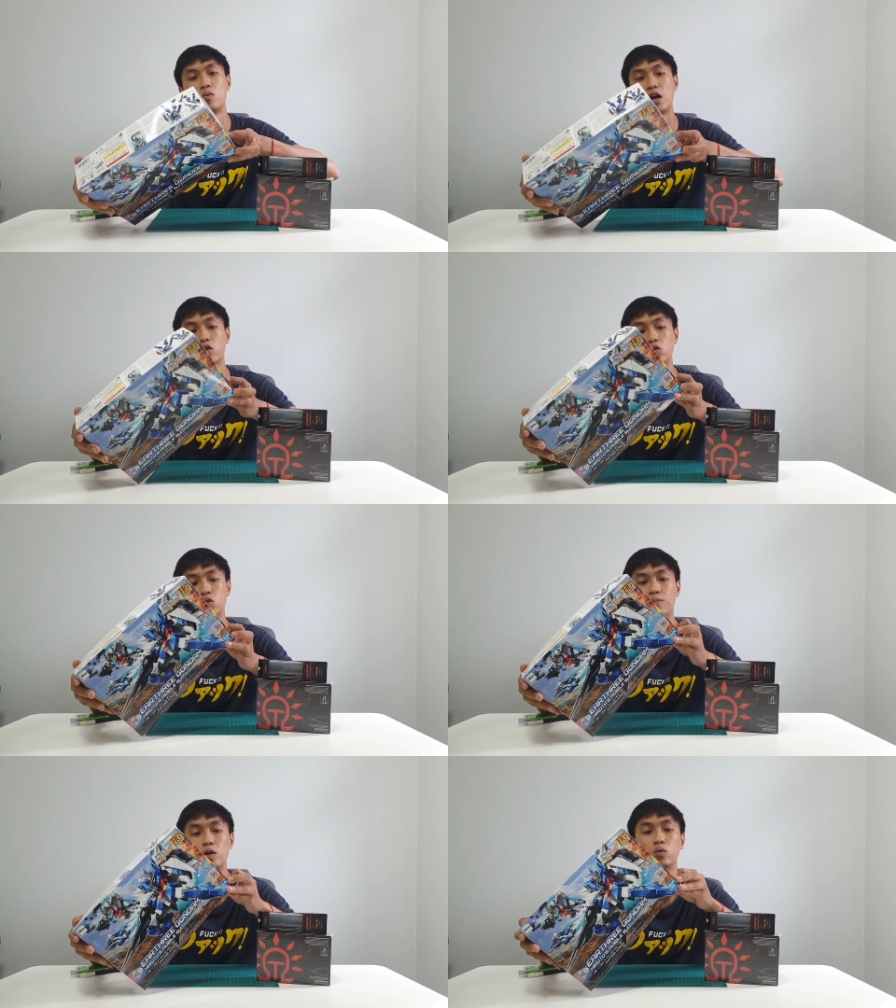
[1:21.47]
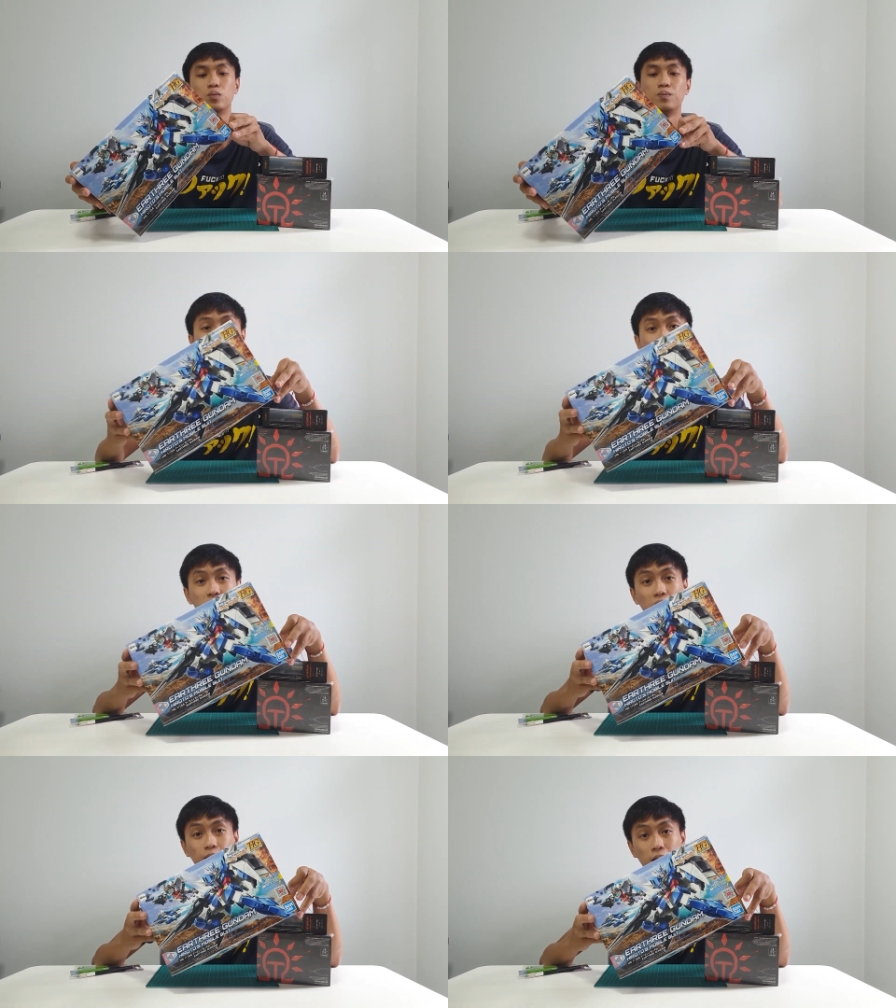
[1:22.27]
We are going to build
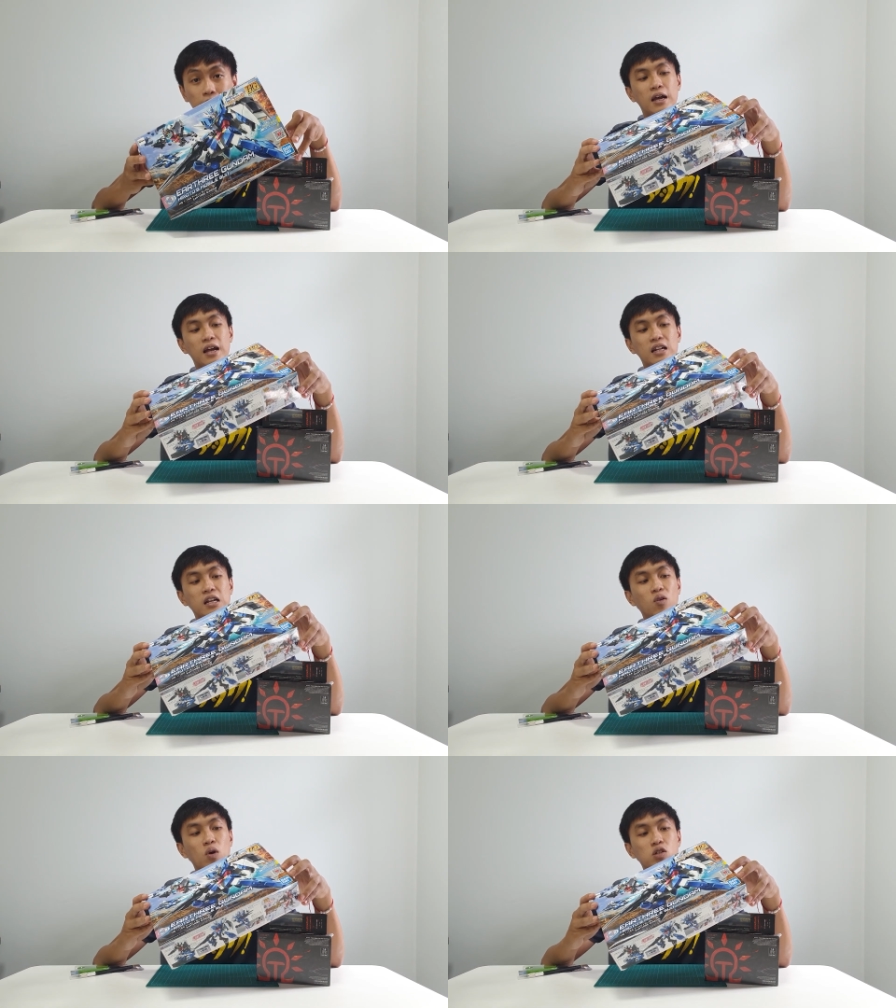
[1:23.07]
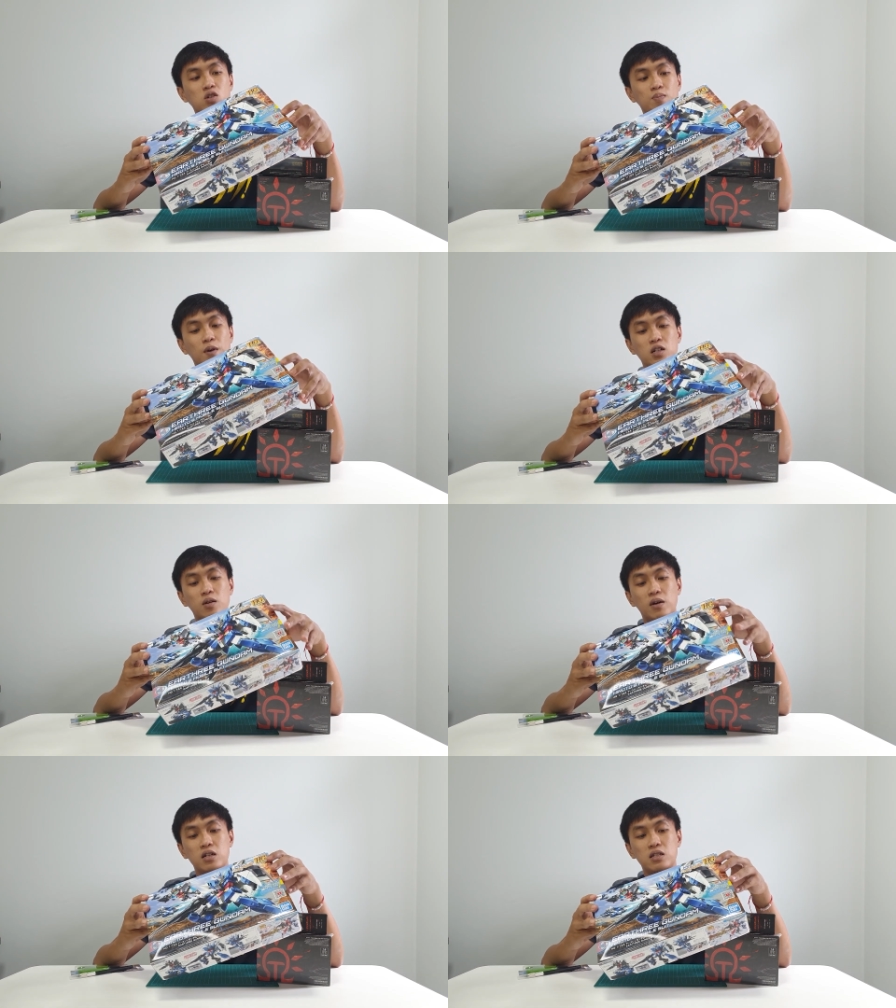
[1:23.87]
Earthree Gundam. And what's so special
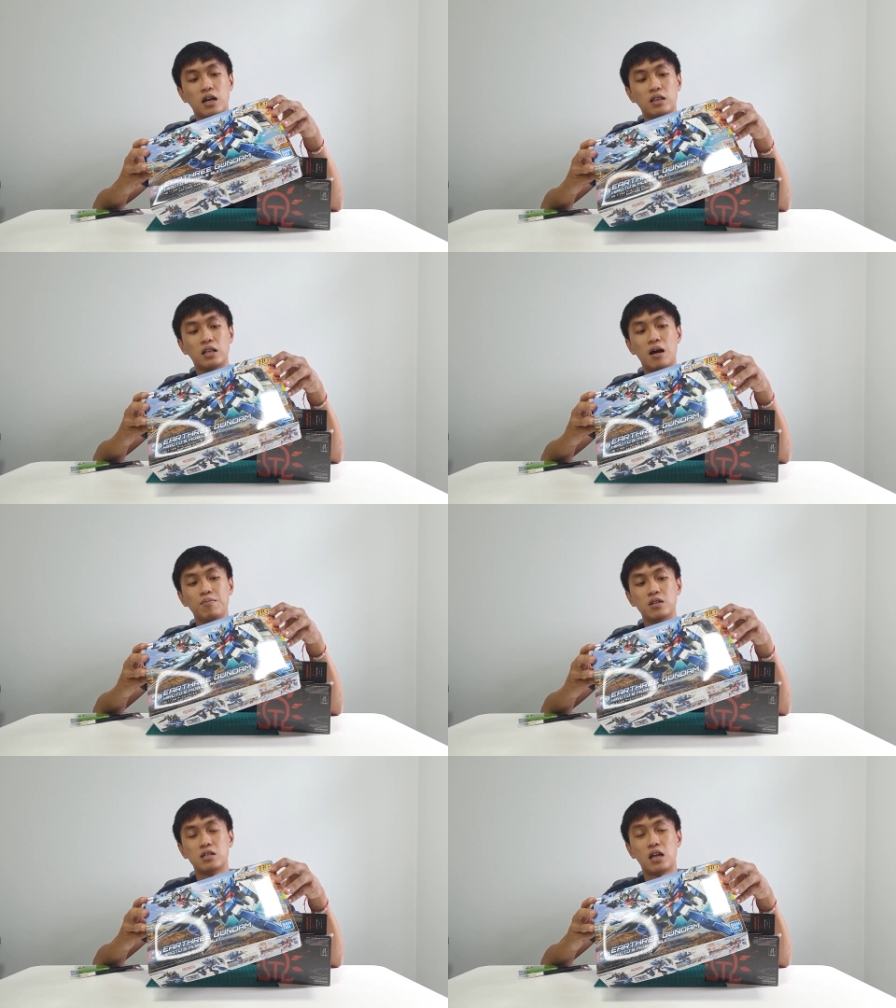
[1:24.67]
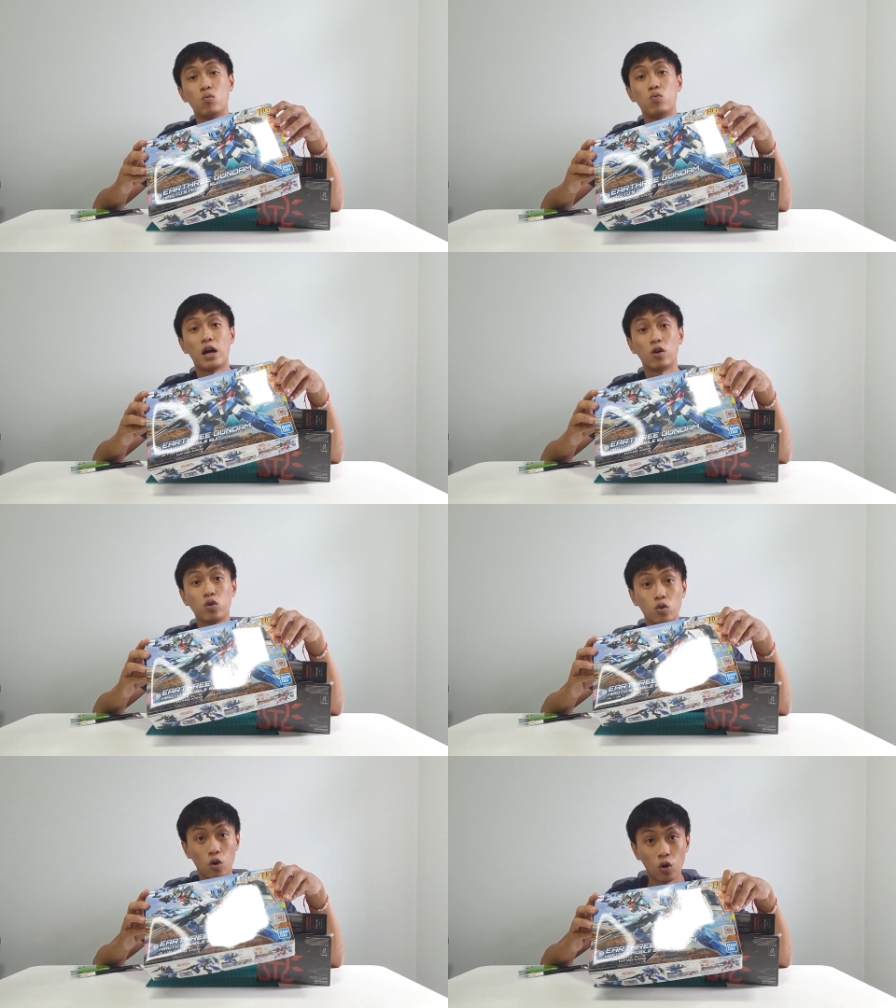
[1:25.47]
about this Gundam is that we are
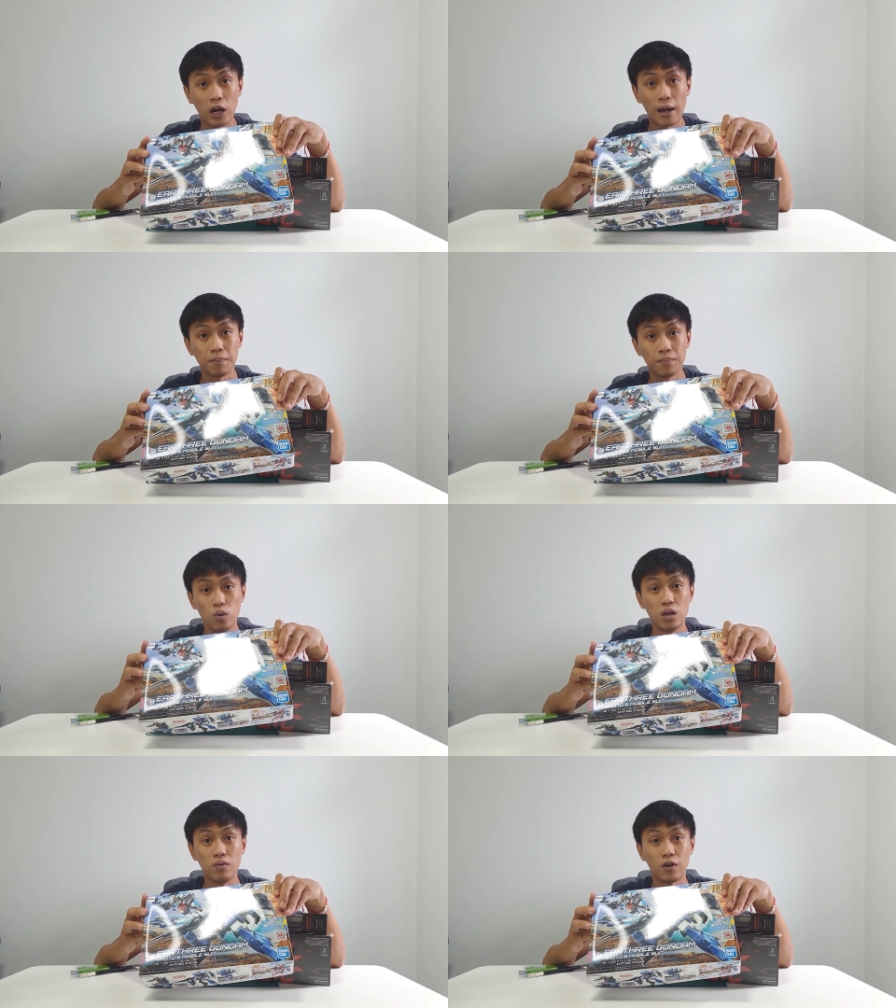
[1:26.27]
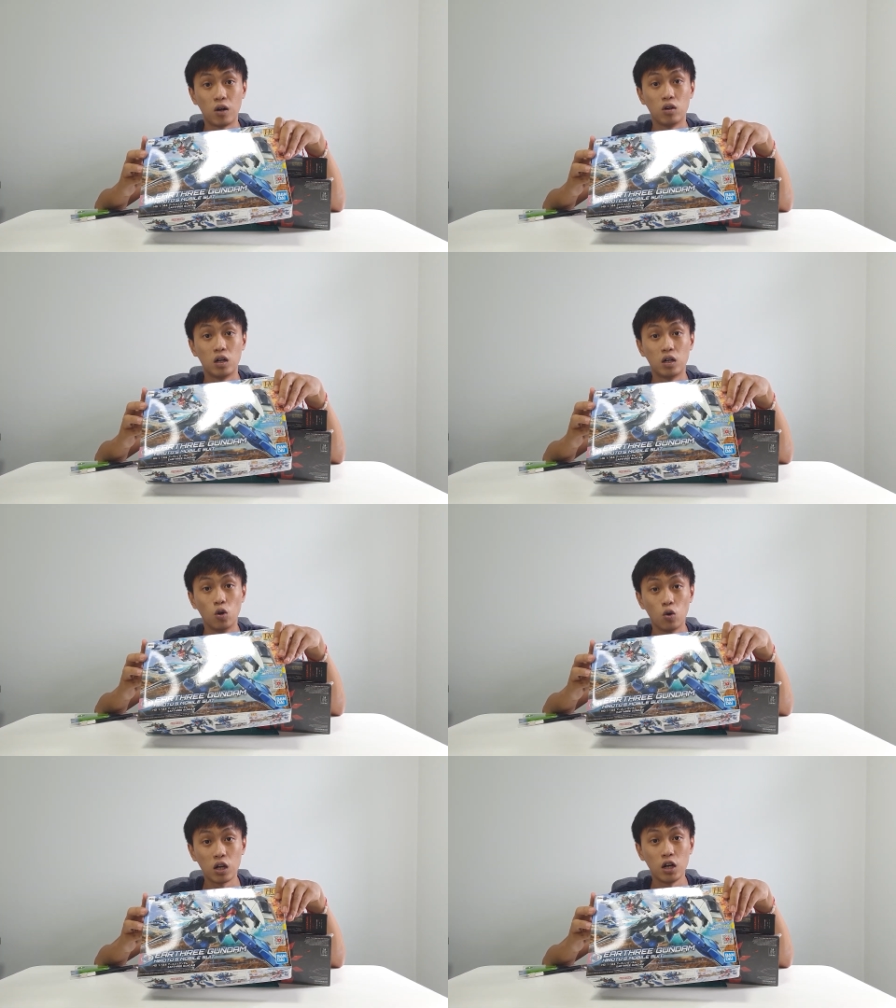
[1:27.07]
going to collab with our
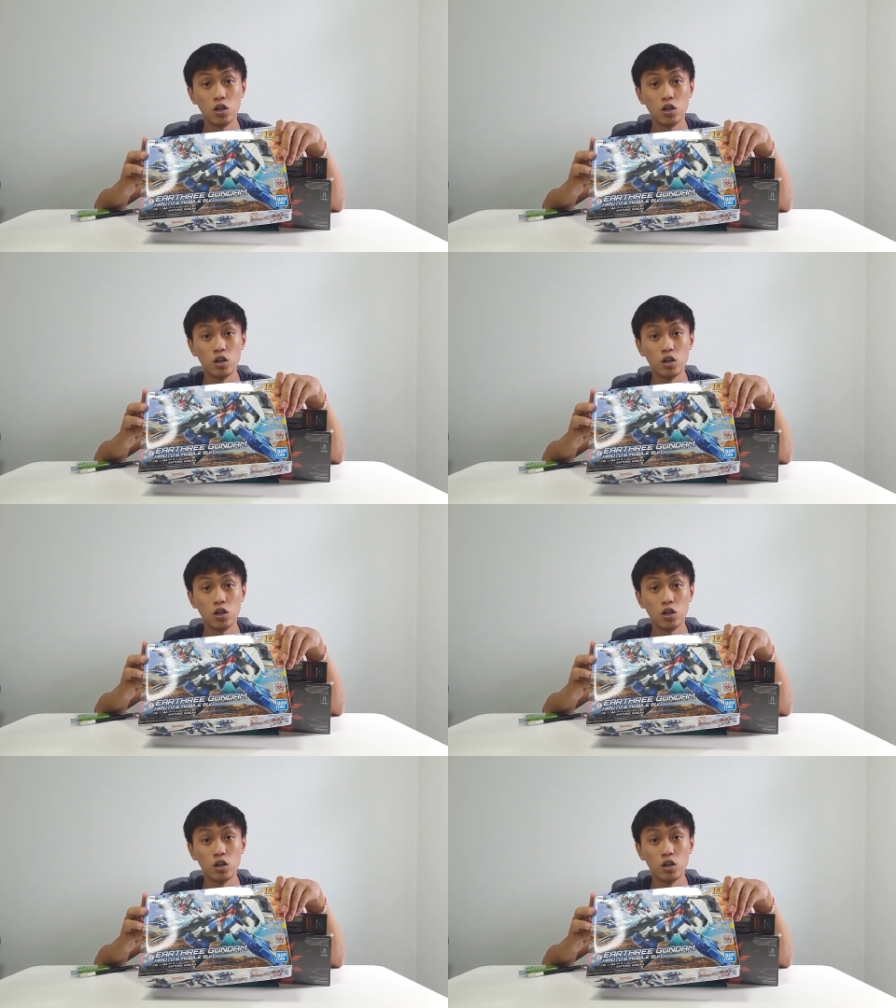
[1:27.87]
local